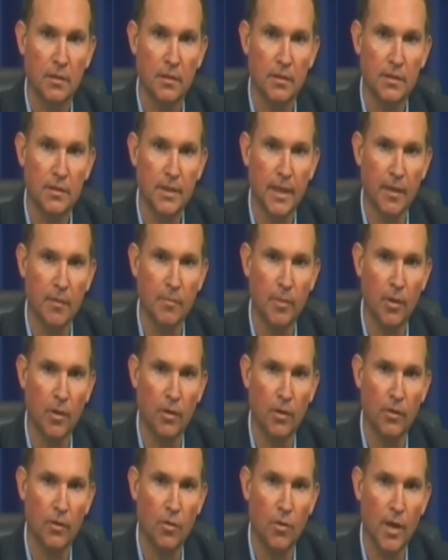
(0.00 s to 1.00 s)
The second
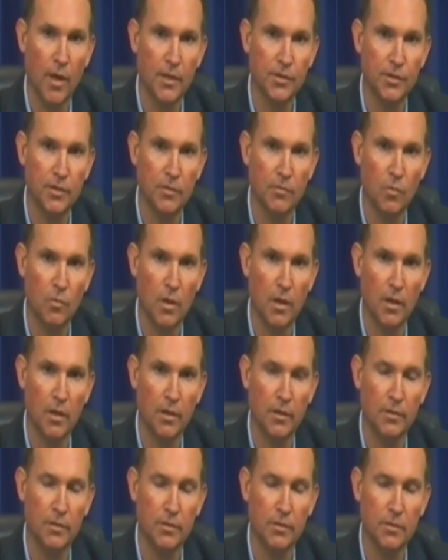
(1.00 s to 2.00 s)
part of the question
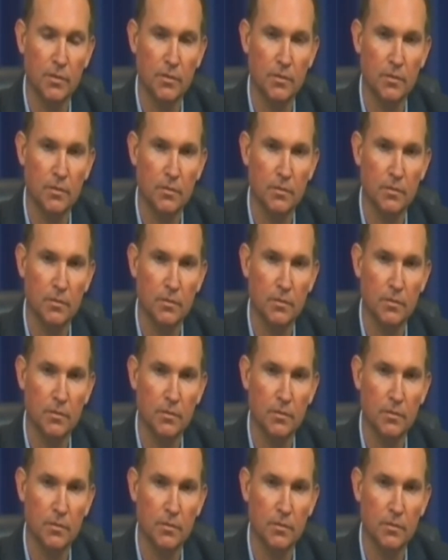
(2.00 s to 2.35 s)
was?